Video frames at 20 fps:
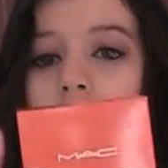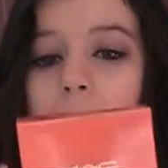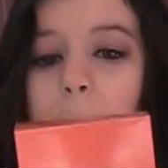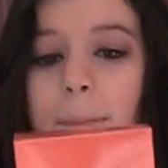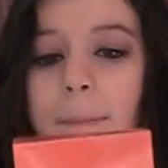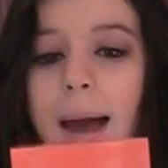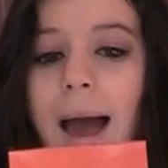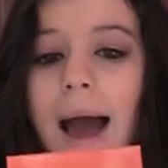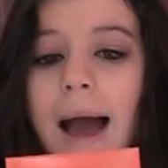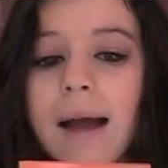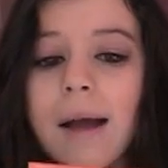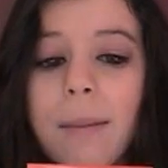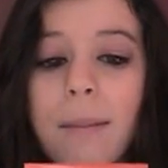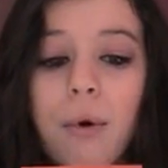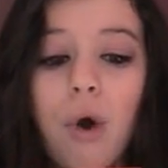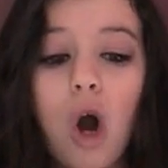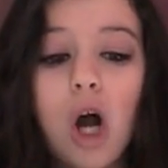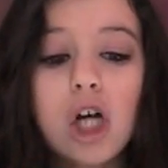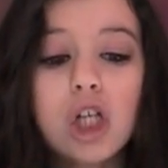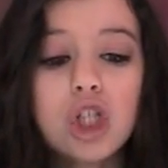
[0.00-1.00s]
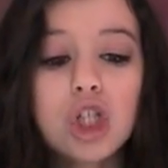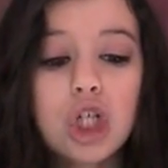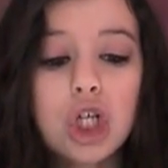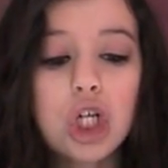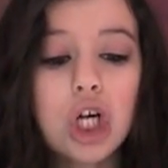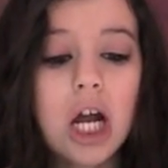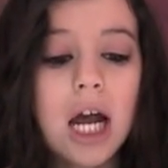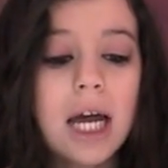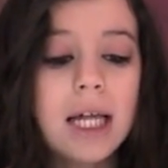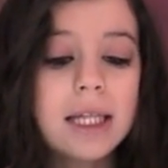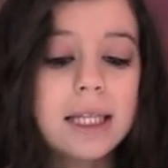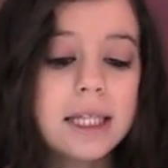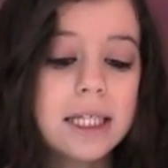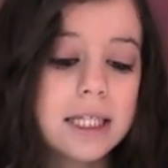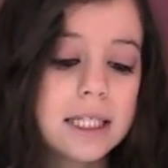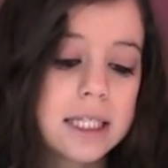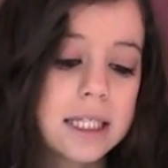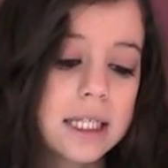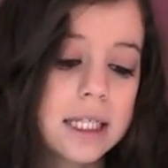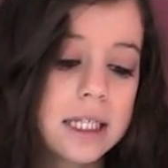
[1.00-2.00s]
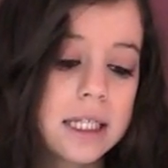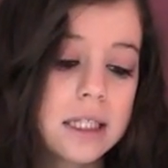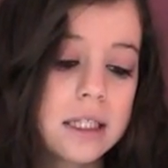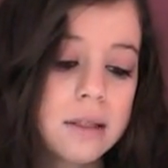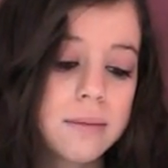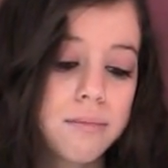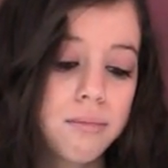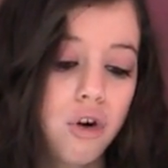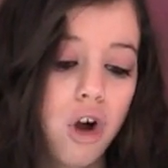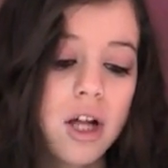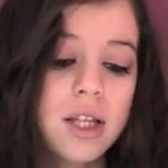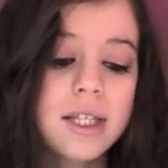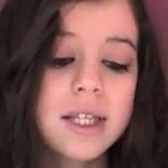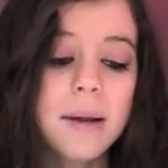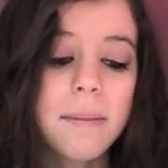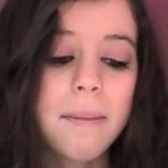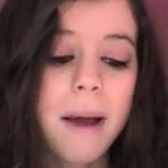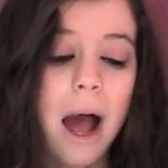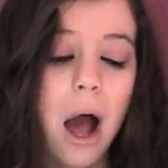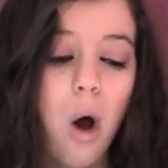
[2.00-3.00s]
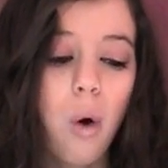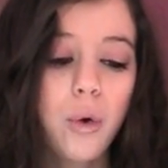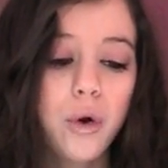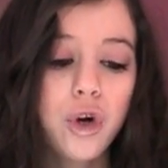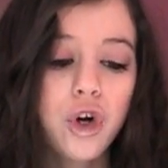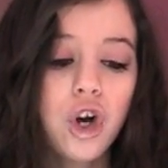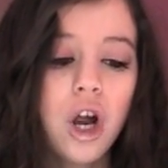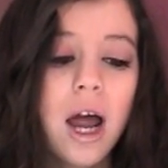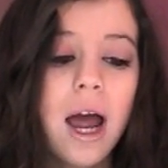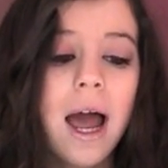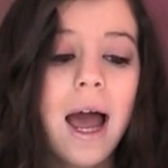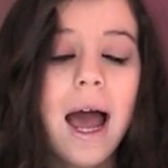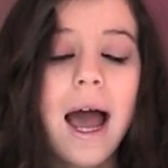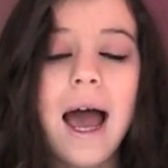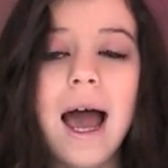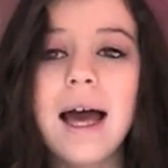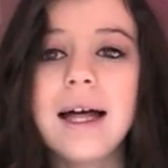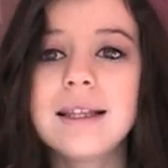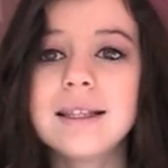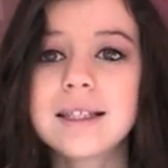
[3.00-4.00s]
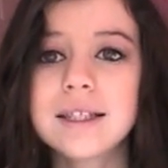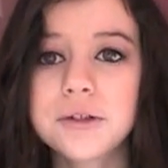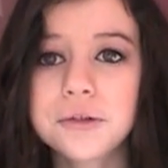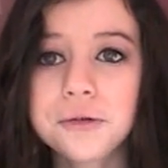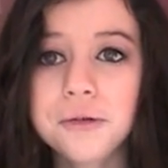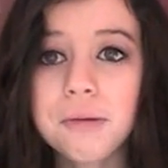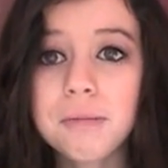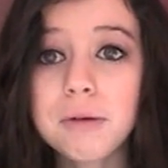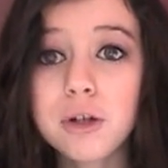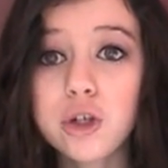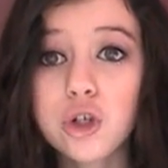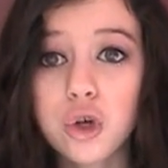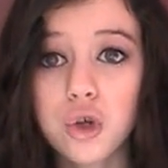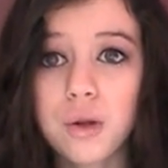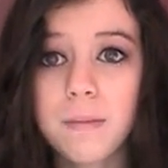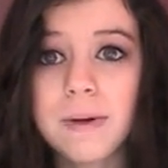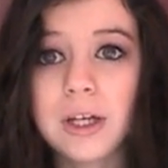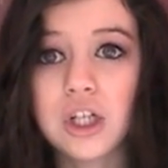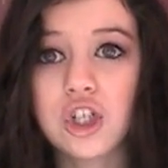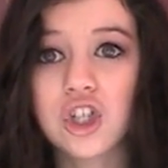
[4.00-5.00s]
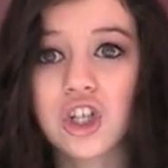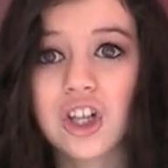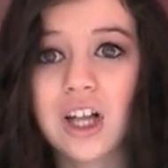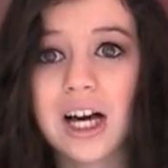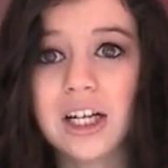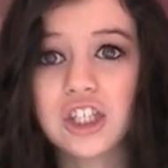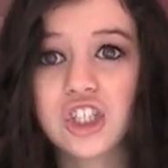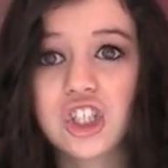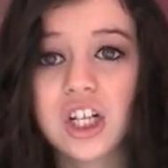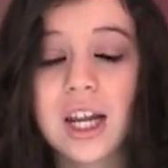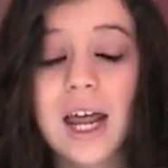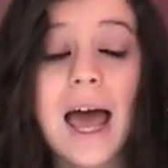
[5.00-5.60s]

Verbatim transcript: MAC bronzer, and this is bronzing powder, and this is from the To The Beach collection,